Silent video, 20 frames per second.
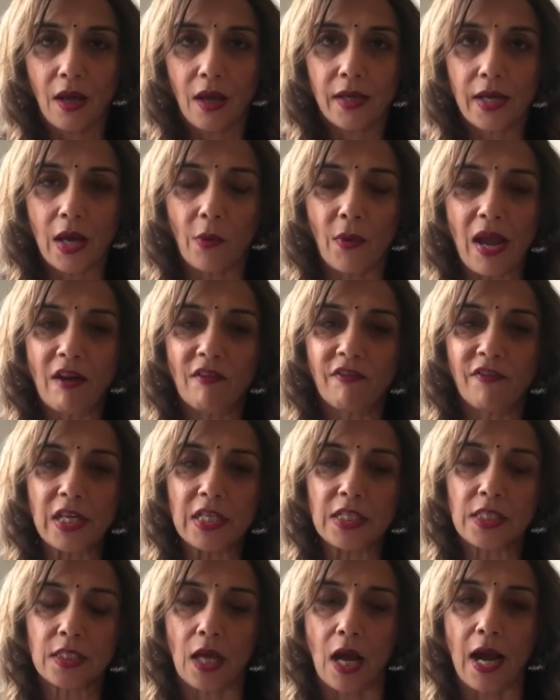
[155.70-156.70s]
Now, every
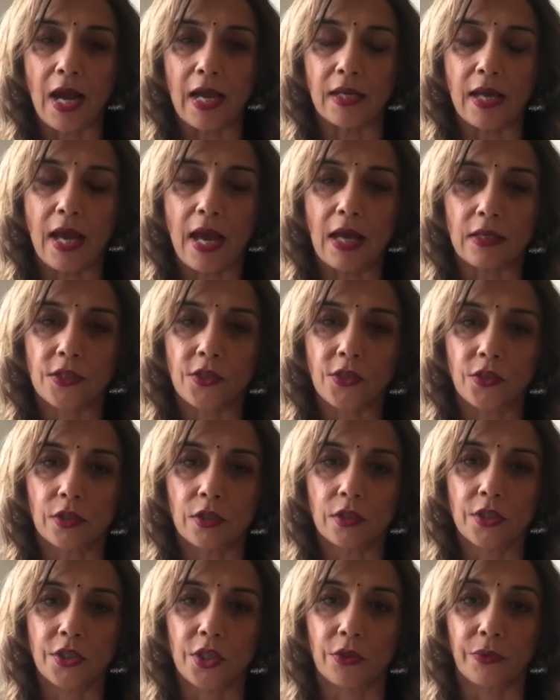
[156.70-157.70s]
sign has
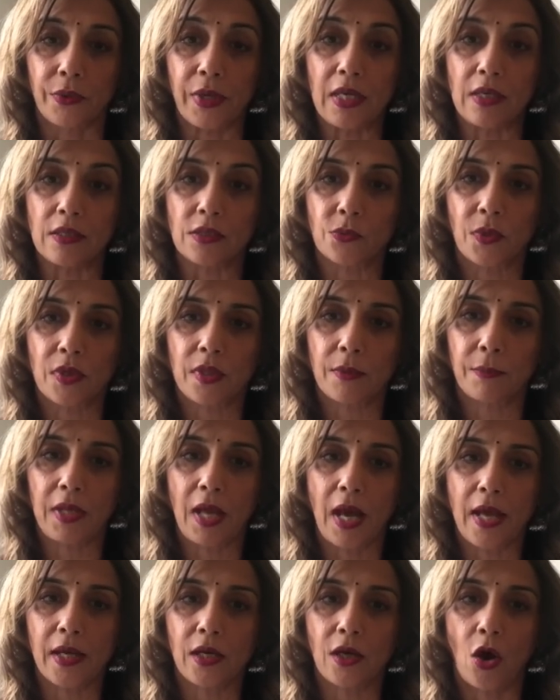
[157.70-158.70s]
certain degrees where the
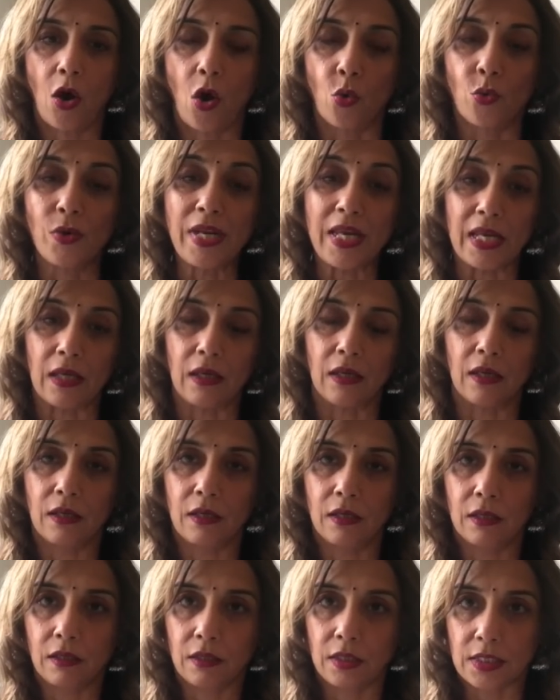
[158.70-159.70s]
planet owning
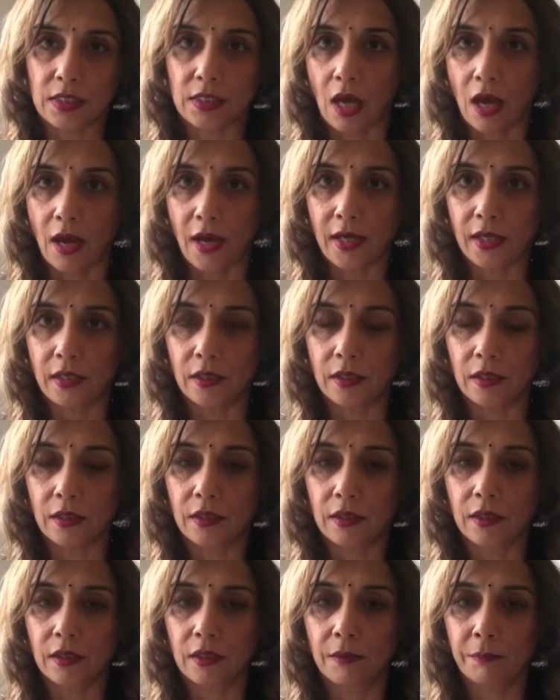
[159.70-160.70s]
the sign
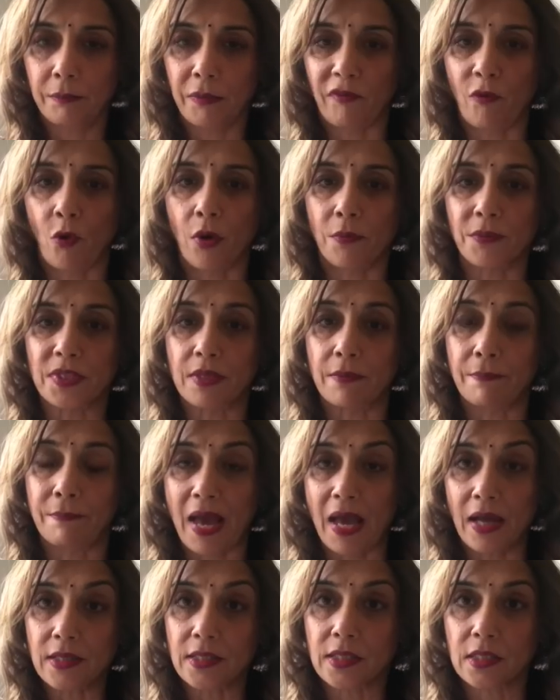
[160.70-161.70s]
performs the
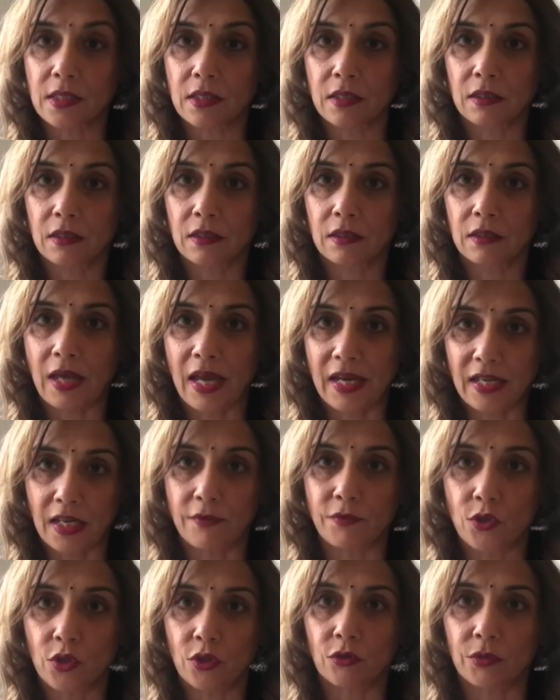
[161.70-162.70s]
best and
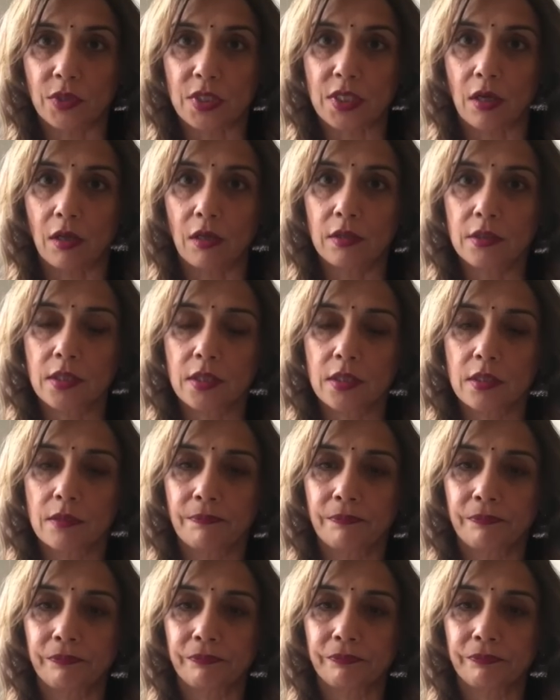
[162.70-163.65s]
gives good results.